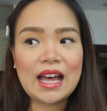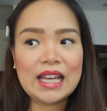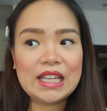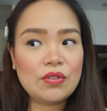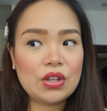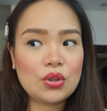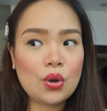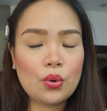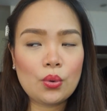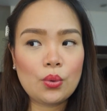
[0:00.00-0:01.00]
Even
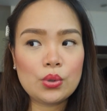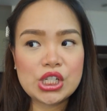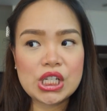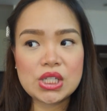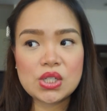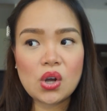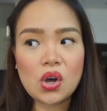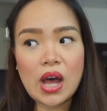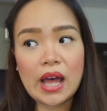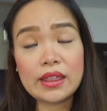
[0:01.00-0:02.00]
though she
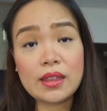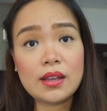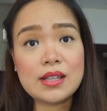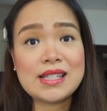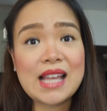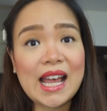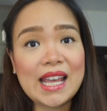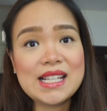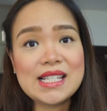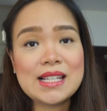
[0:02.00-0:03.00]
saw the
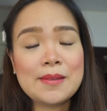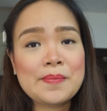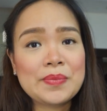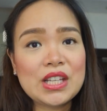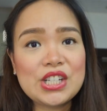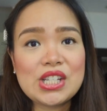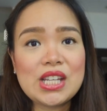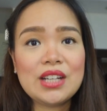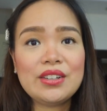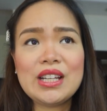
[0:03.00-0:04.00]
size,
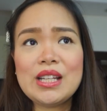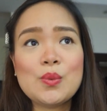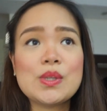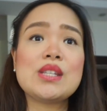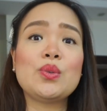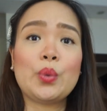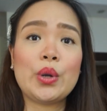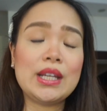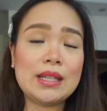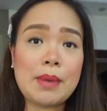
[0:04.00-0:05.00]
she really wasn't
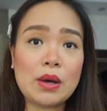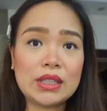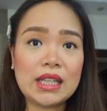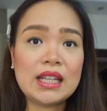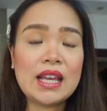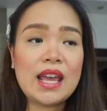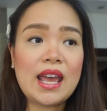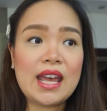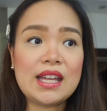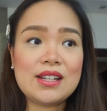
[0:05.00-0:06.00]
worried about it.
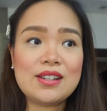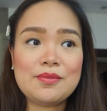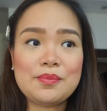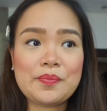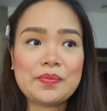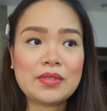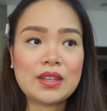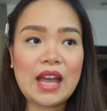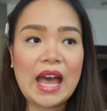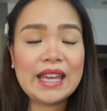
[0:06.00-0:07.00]
And
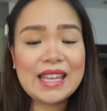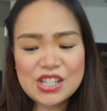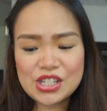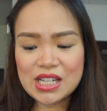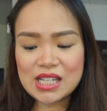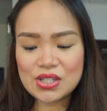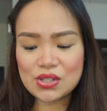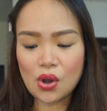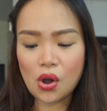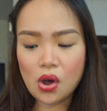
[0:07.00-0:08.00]
I guess she
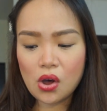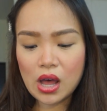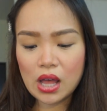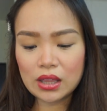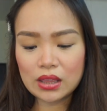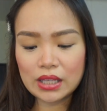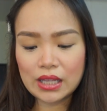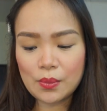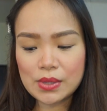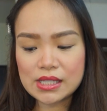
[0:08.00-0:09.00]
saw that
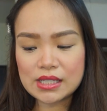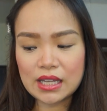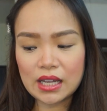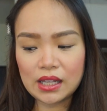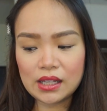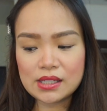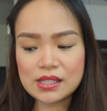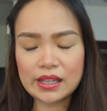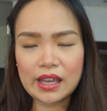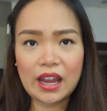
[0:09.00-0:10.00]
I was still
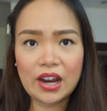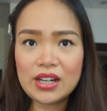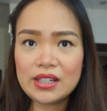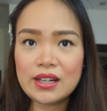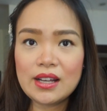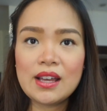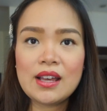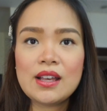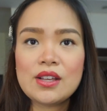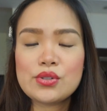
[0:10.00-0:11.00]
scared.
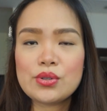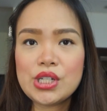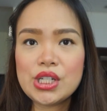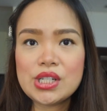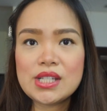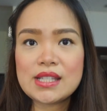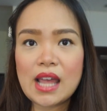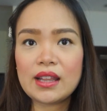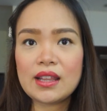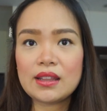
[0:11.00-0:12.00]
So she just
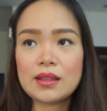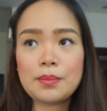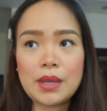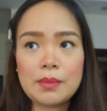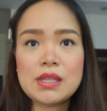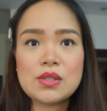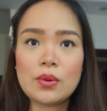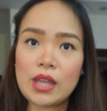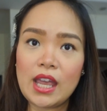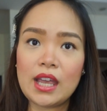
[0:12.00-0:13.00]
said that the baby's
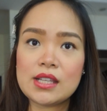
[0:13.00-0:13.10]
okay.